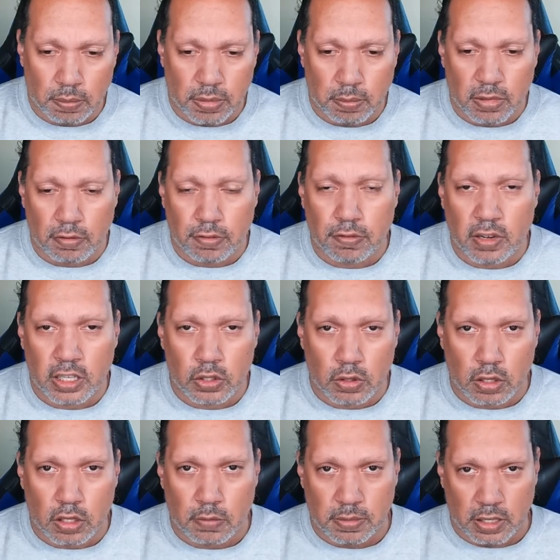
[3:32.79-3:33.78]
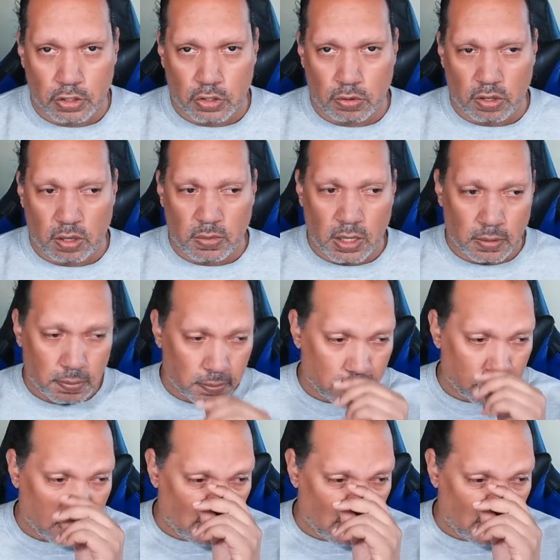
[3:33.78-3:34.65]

But before I talk about streaming,